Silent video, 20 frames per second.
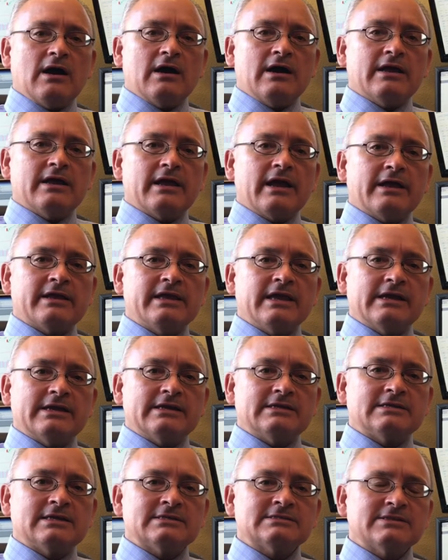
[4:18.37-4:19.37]
again,
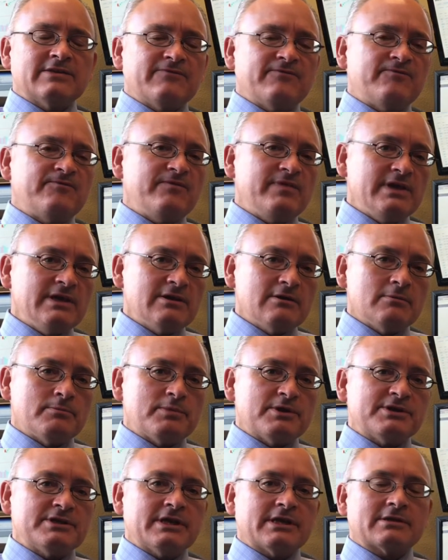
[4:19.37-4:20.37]
it doesn't feel
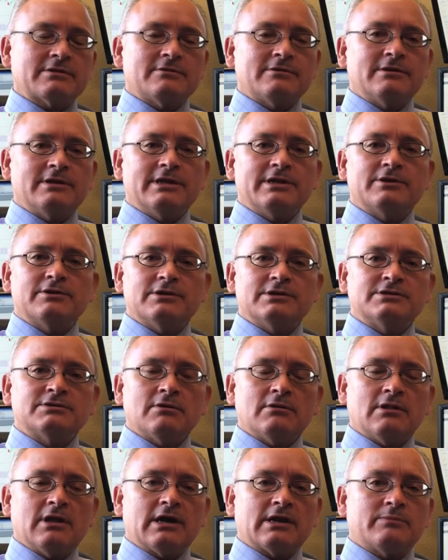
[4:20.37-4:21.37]
particularly good
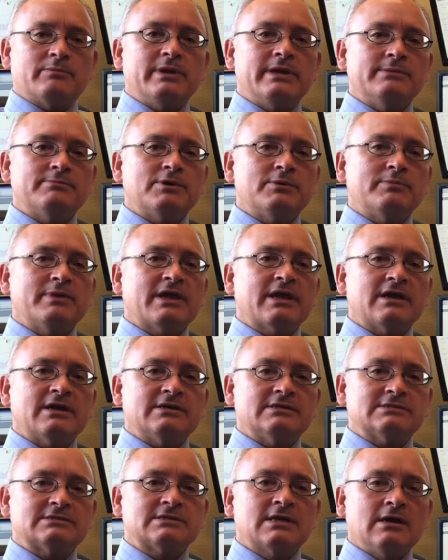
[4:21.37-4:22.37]
to a lot of people
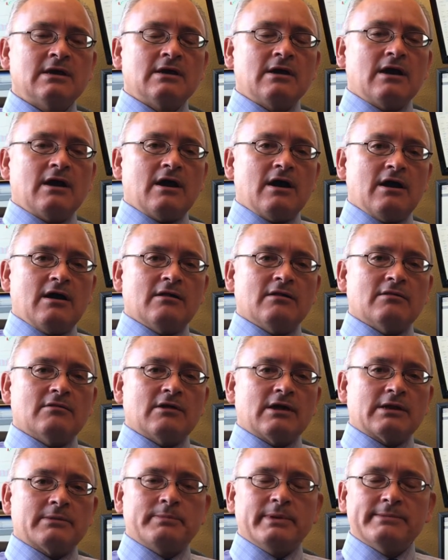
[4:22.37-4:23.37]
because a
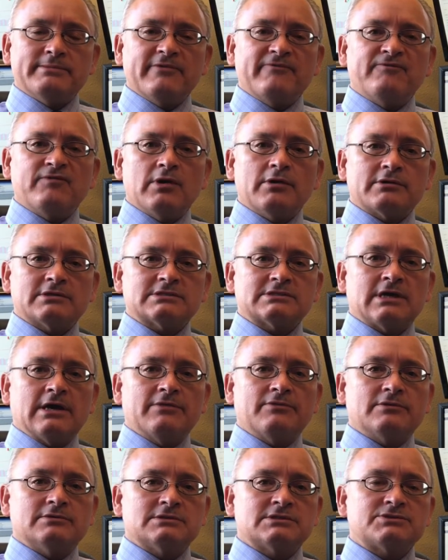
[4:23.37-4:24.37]
lot of people focus
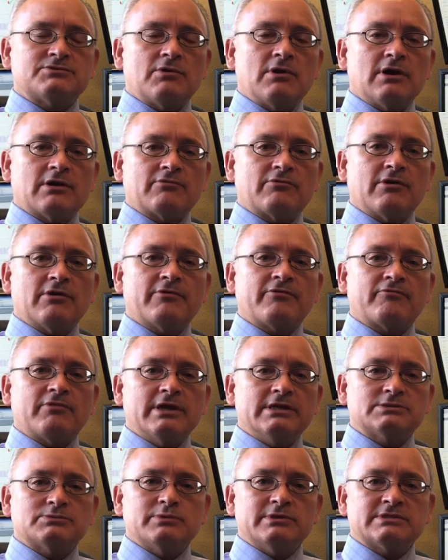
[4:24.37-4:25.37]
on those strong growth
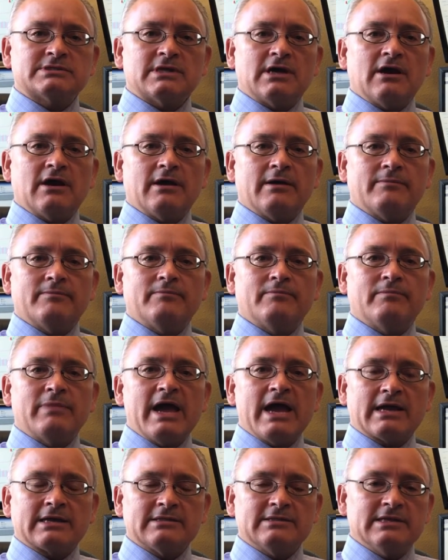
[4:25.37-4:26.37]
rates we saw
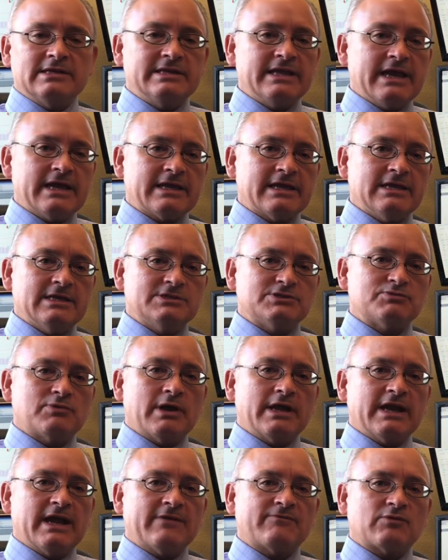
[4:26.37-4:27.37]
back in the decades
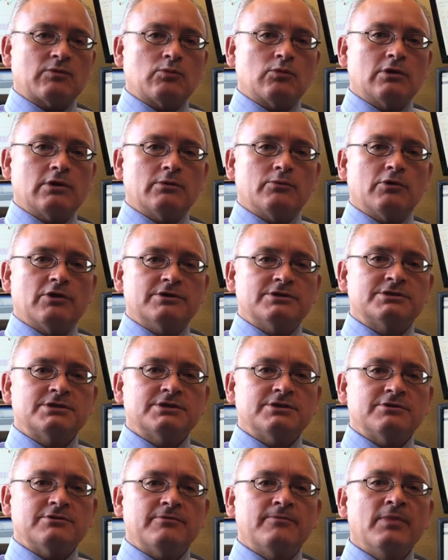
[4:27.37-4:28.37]
right after World War
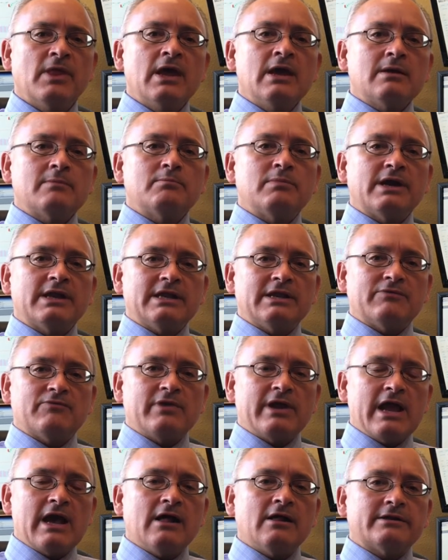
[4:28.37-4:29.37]
II. But in
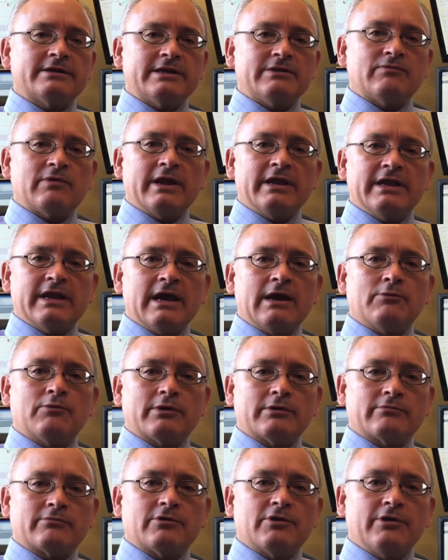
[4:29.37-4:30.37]
reality, right now
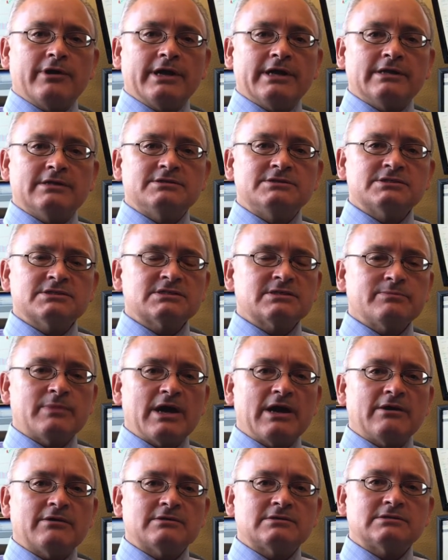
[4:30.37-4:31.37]
we're growing just
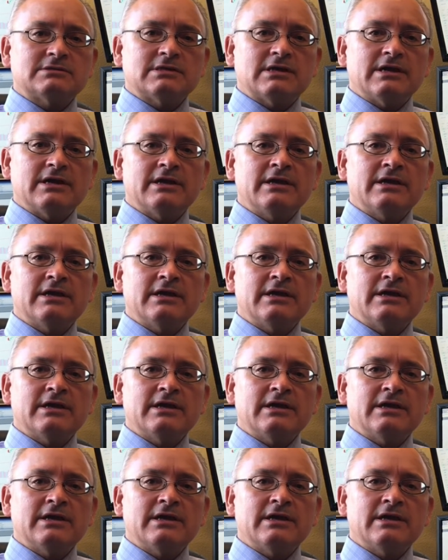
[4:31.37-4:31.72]
about